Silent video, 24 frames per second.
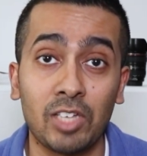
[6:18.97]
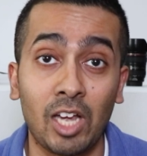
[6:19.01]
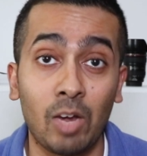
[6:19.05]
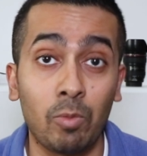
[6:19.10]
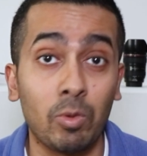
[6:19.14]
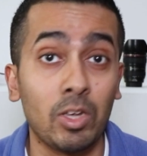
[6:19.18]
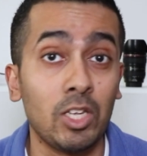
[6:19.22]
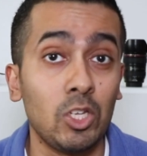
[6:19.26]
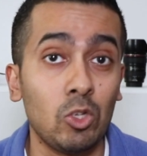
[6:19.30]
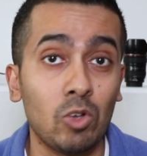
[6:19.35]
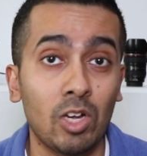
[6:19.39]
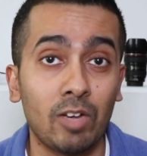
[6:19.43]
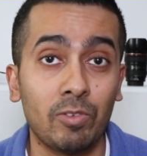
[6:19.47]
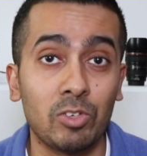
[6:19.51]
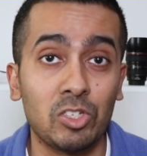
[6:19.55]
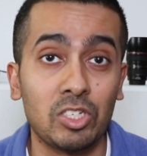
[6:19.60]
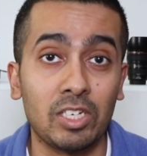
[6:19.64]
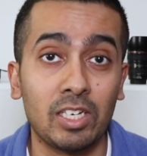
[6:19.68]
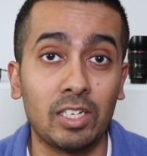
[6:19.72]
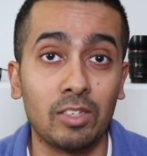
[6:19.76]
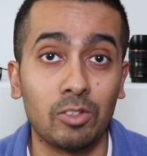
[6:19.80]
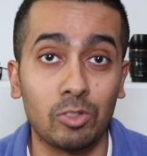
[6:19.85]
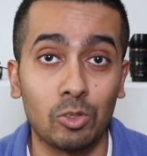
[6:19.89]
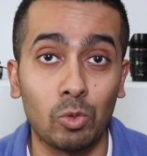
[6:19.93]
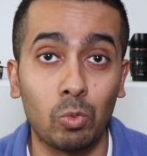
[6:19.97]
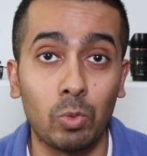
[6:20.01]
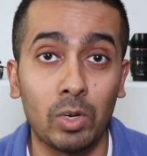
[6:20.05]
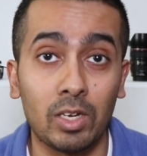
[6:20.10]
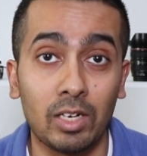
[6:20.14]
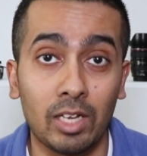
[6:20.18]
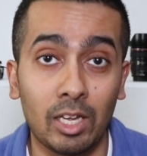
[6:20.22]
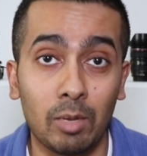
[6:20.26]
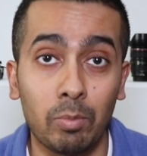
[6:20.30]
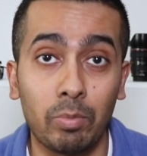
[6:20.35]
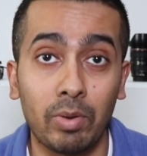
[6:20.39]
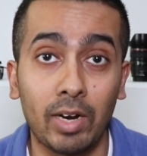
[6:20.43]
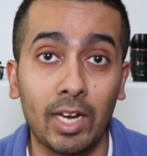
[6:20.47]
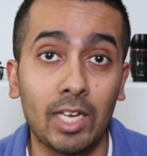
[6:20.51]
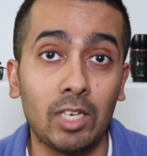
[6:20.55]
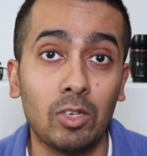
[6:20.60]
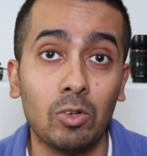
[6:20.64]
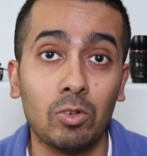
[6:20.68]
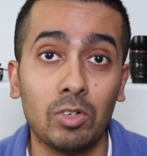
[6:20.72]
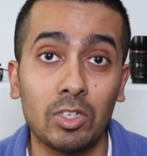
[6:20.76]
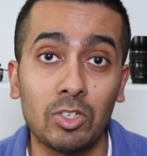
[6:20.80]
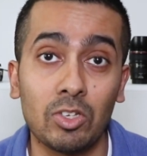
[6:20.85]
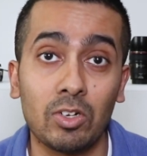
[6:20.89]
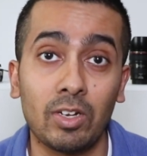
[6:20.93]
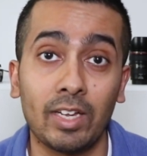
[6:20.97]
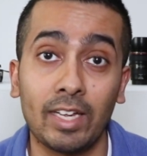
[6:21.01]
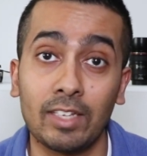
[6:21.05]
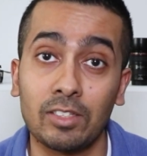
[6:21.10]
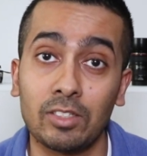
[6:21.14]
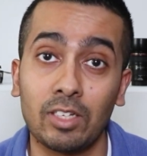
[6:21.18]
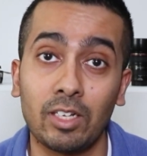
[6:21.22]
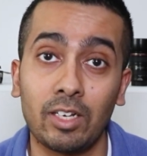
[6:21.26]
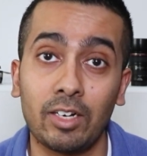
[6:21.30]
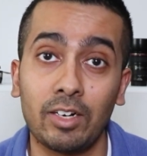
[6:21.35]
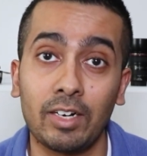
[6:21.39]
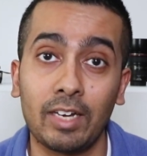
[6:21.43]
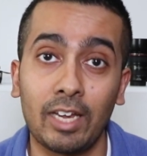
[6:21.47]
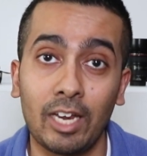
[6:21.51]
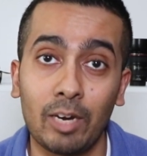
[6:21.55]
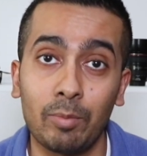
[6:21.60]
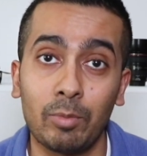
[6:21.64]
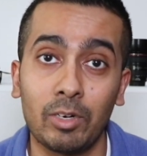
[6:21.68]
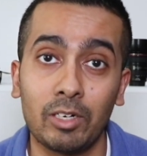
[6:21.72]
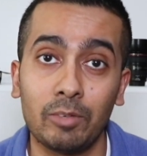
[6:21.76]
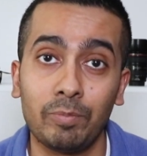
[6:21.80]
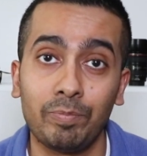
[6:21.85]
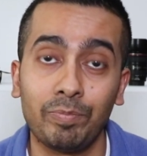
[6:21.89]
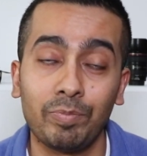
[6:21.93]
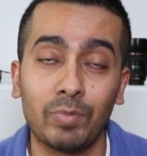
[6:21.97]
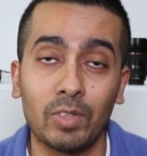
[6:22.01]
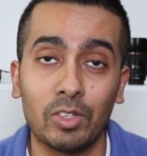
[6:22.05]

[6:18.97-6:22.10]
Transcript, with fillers: That way you have a chance to win a brand new digital SLR camera.